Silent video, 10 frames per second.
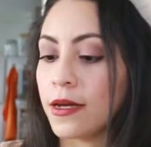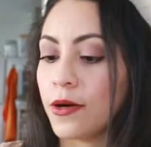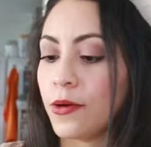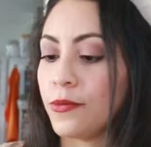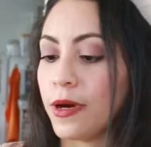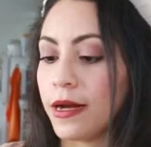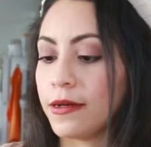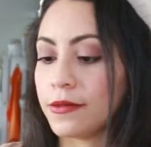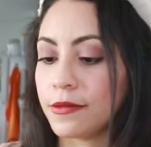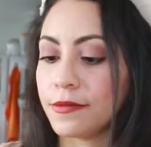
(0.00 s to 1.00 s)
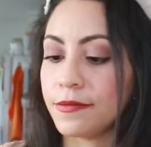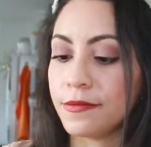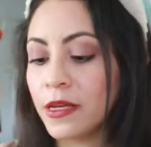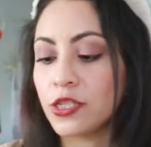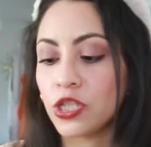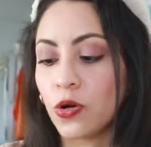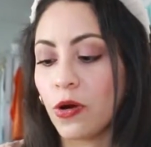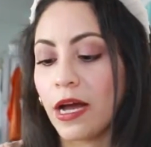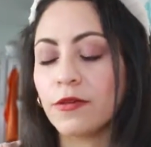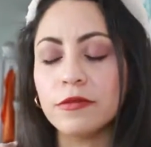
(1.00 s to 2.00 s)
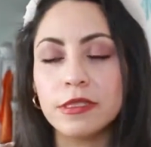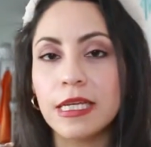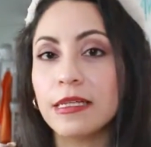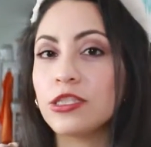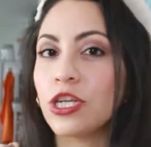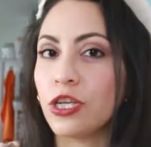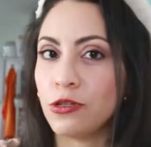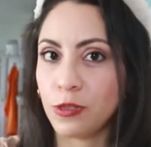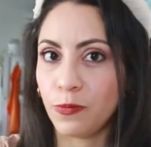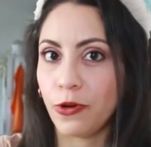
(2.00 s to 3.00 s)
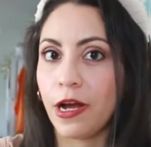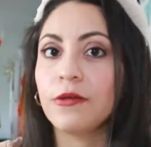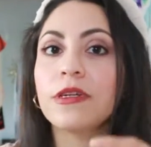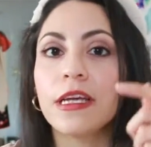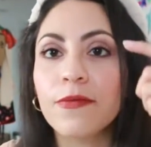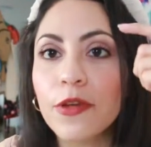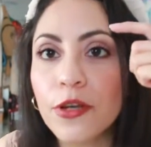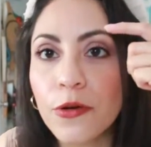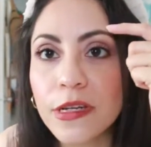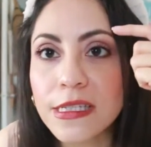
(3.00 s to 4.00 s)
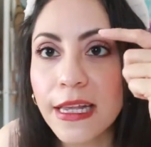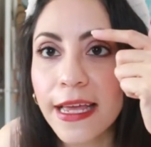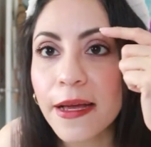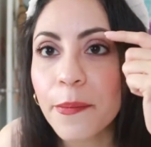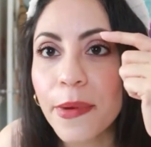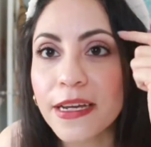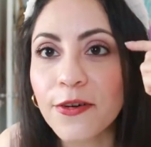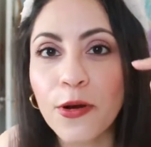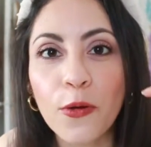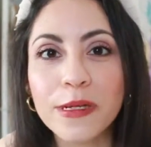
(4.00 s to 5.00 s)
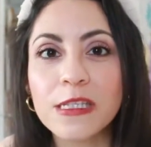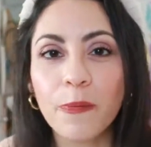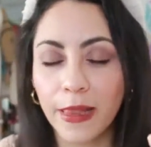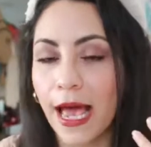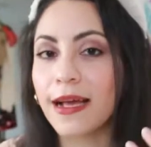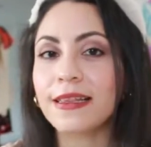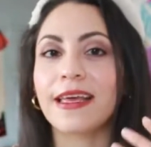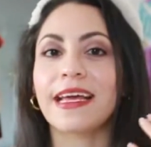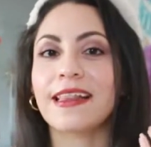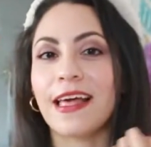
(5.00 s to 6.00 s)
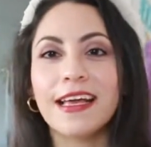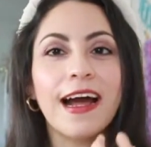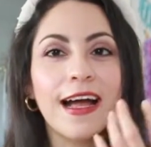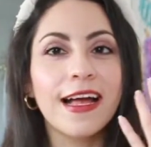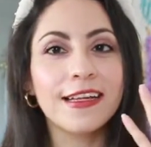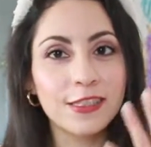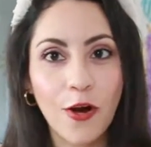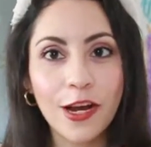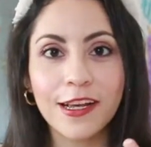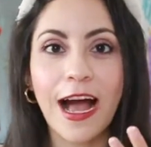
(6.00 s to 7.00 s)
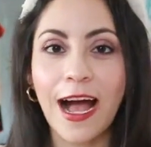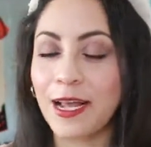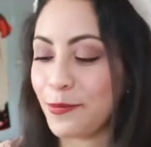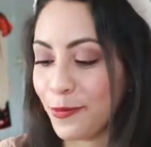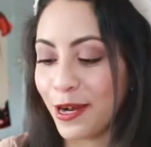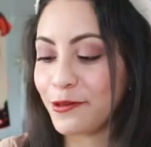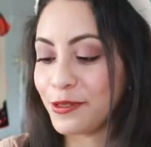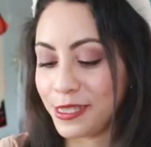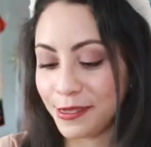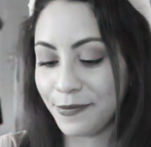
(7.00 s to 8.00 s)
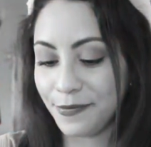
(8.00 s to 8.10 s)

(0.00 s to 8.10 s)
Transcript: Oh, wow. So I don't tend to use brown. If you notice, like mine are always black. Like I like dark eyebrows.